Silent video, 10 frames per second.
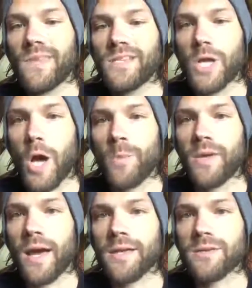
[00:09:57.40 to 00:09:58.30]
So I hope you
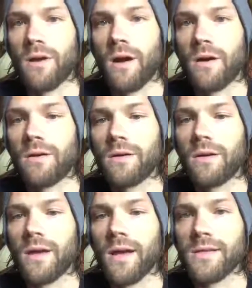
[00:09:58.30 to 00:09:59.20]
guys are all
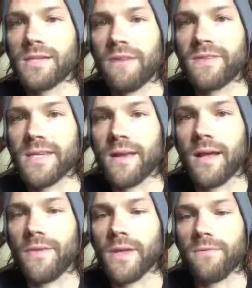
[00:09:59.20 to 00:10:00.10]
safe and sound and
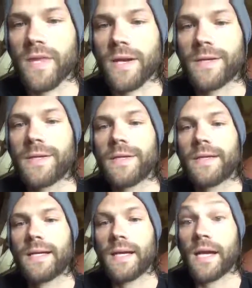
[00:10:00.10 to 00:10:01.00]
healthy over there.
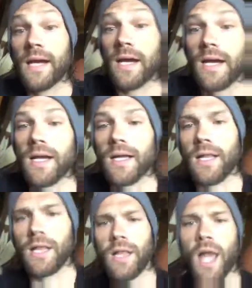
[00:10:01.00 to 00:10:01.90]

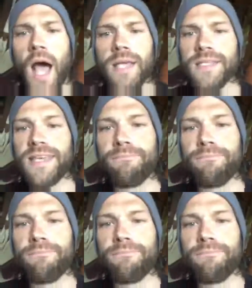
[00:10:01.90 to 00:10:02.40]
Lozzie